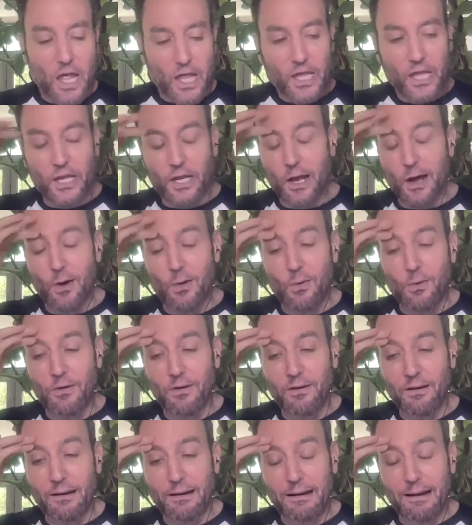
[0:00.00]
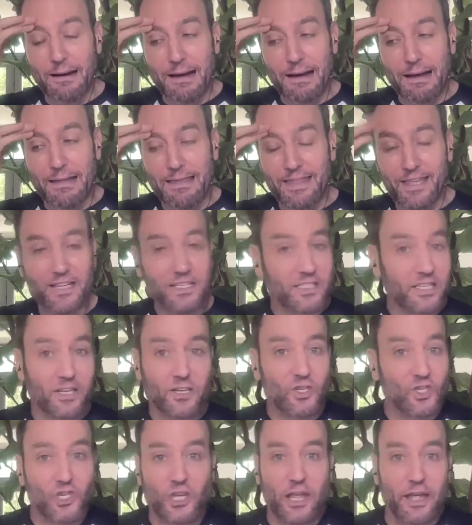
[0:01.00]
You know, this
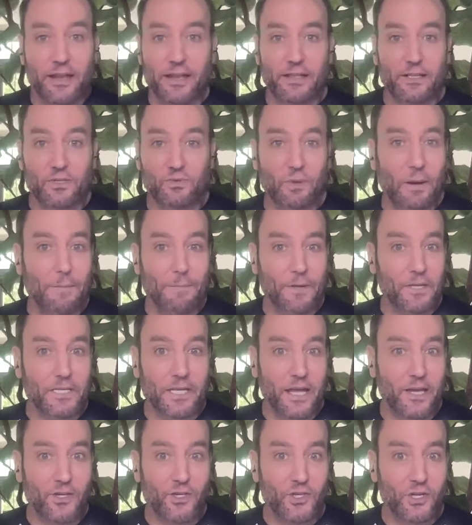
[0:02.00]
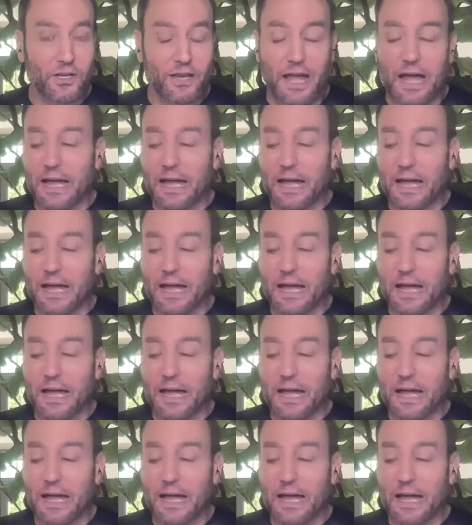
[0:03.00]
is Shannon's reputation.